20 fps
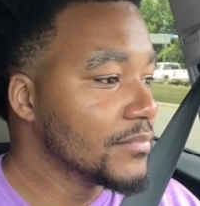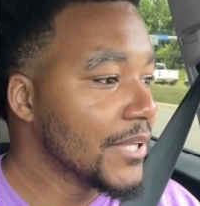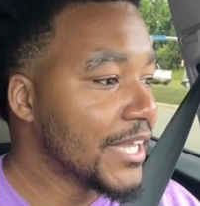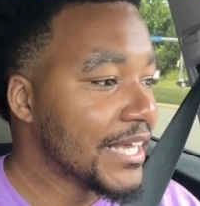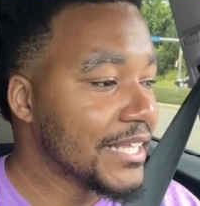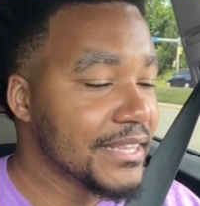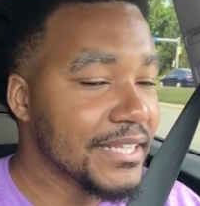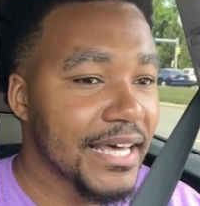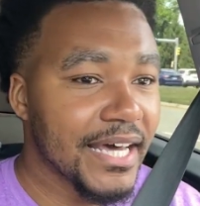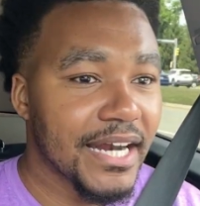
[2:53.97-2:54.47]

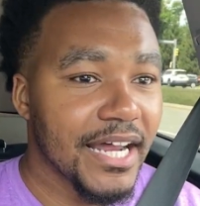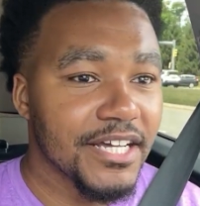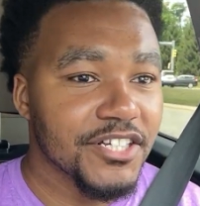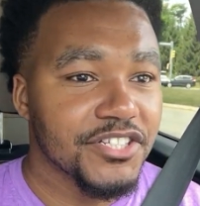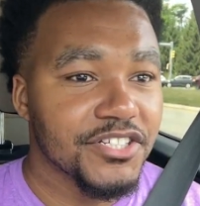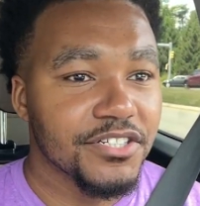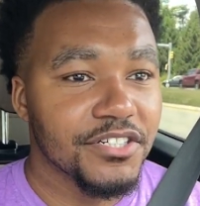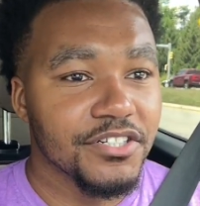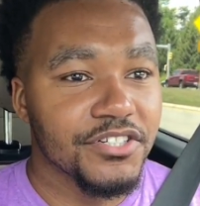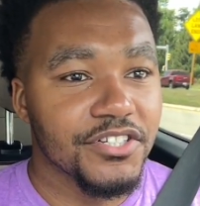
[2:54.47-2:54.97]
And that I
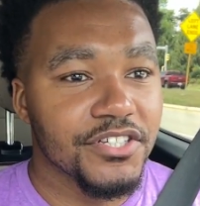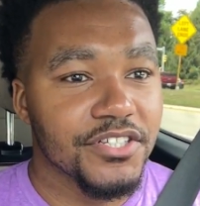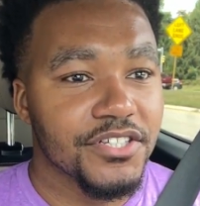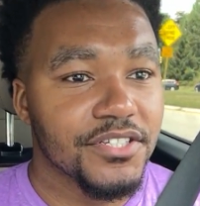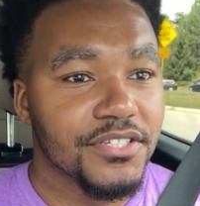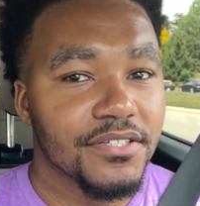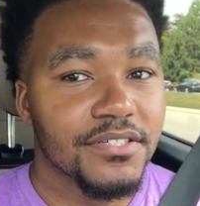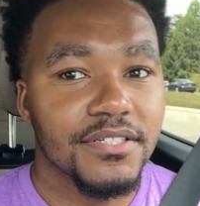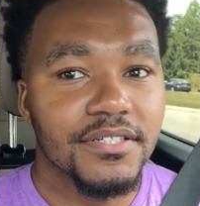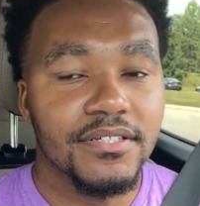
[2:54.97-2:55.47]
should have
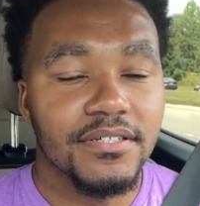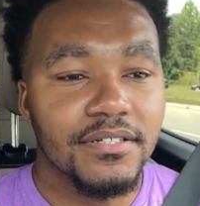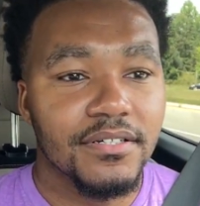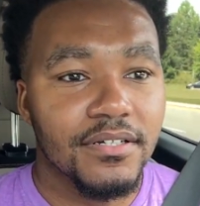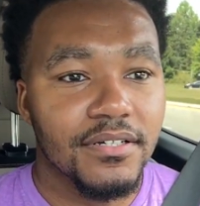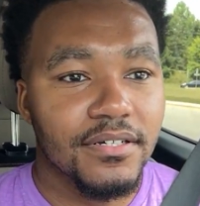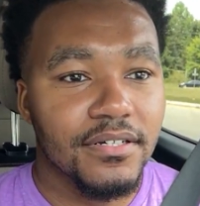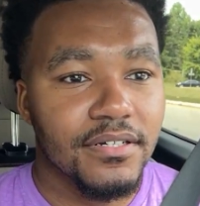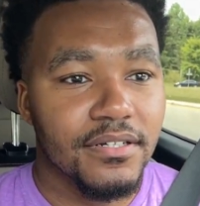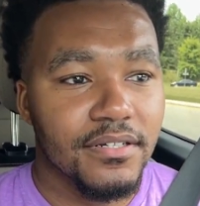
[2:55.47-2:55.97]
just
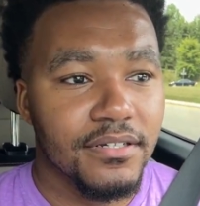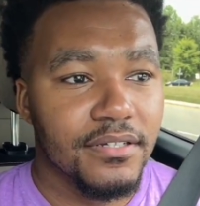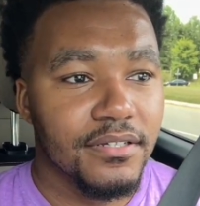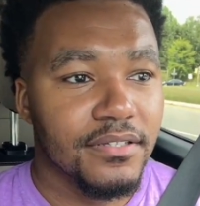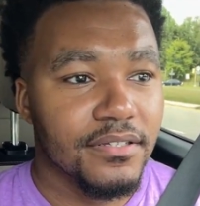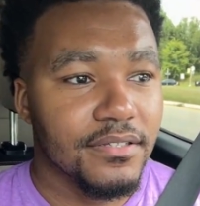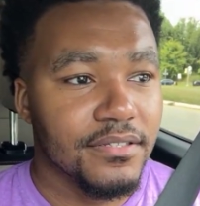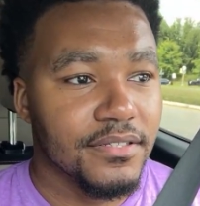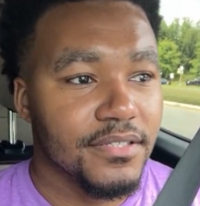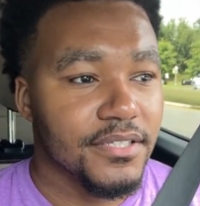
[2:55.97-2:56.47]

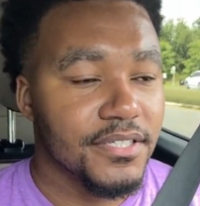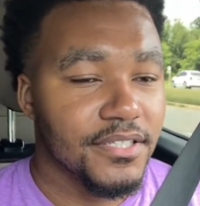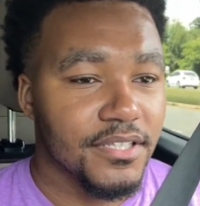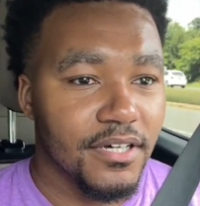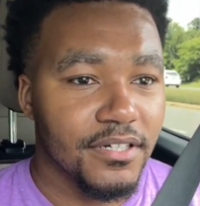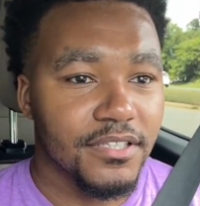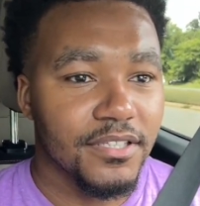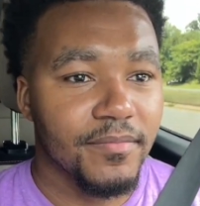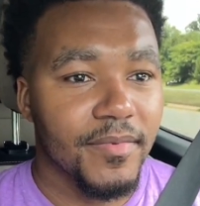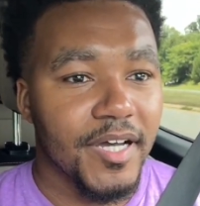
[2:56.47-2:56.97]

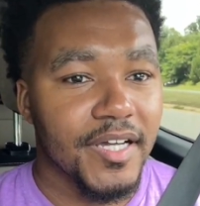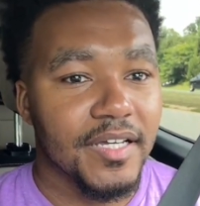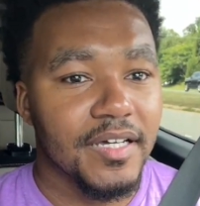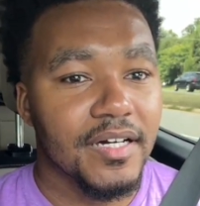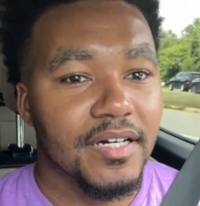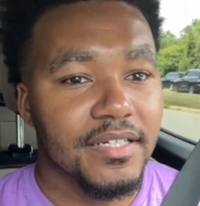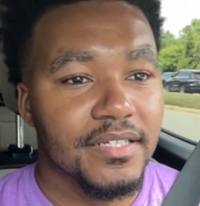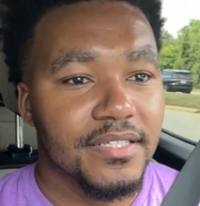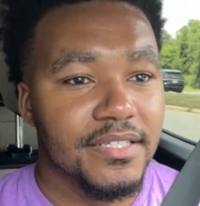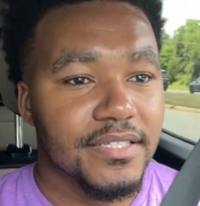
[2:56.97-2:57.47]
stuck to my
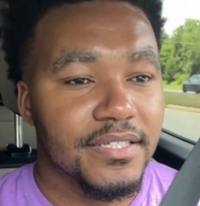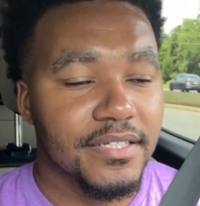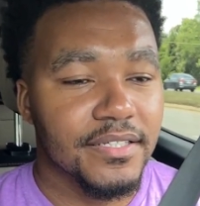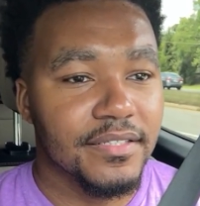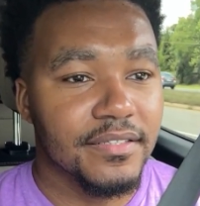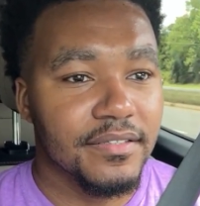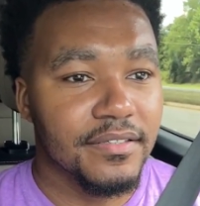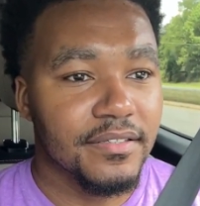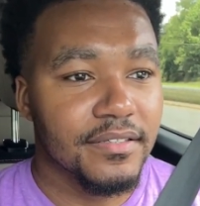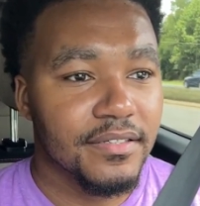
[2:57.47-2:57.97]
guns
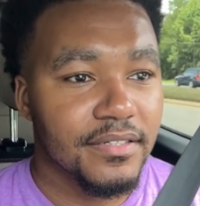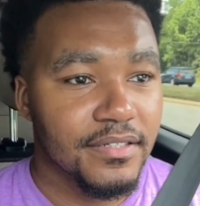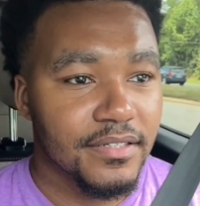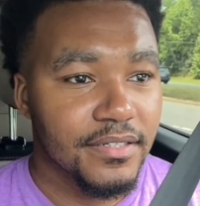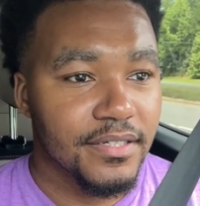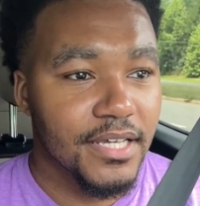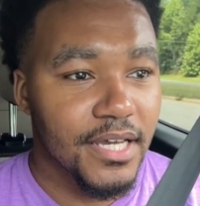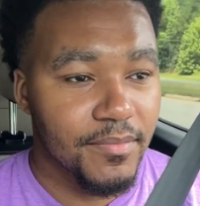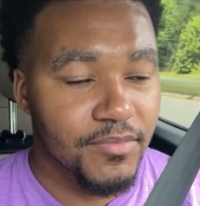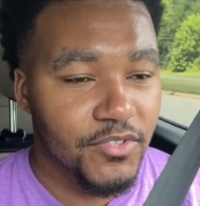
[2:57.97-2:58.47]

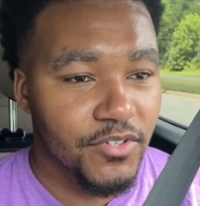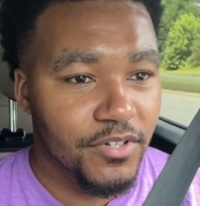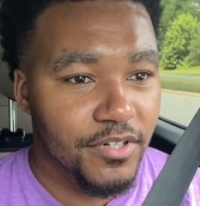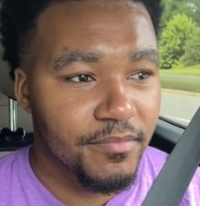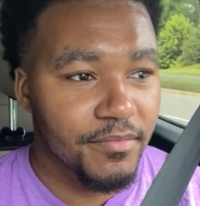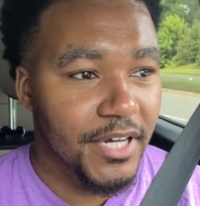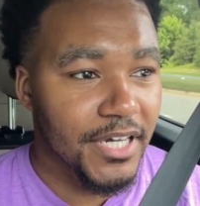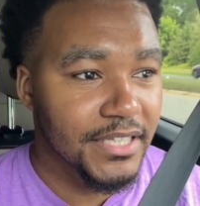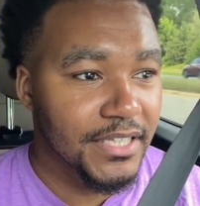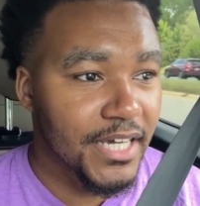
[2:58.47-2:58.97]
and kept her in
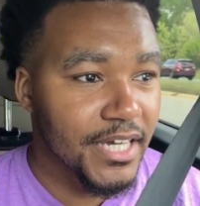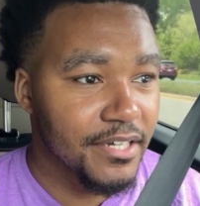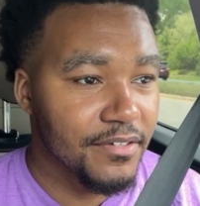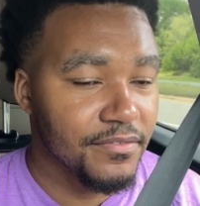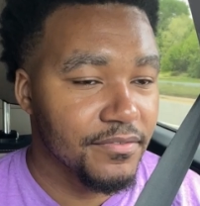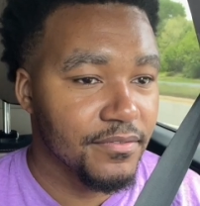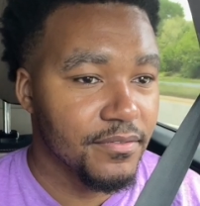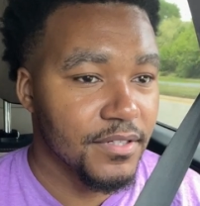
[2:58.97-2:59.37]
my life.